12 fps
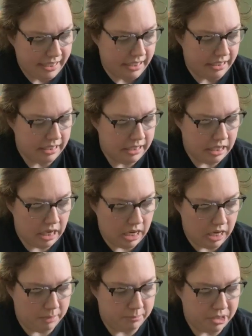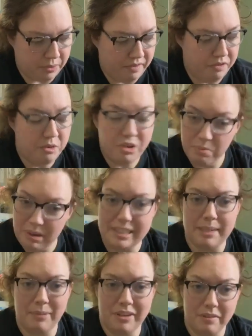I send. Um, so, if you do buy
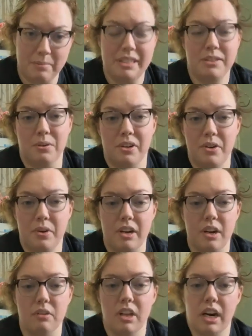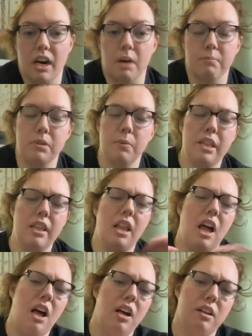something from my store, you can know that it comes with
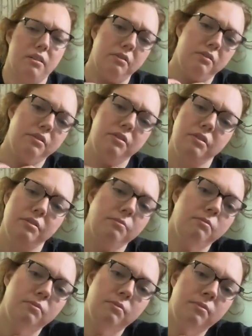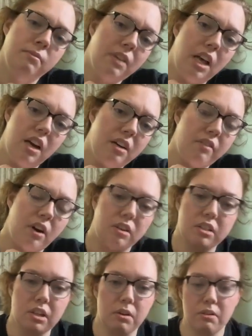love. Love.
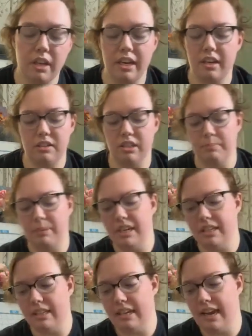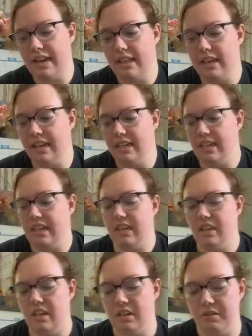Also, like, just because I hate the
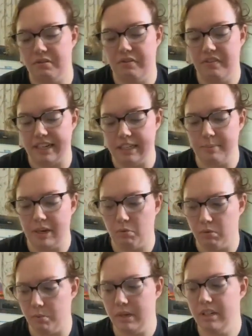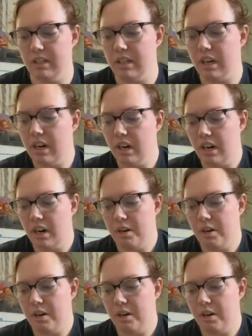idea of things being ruined,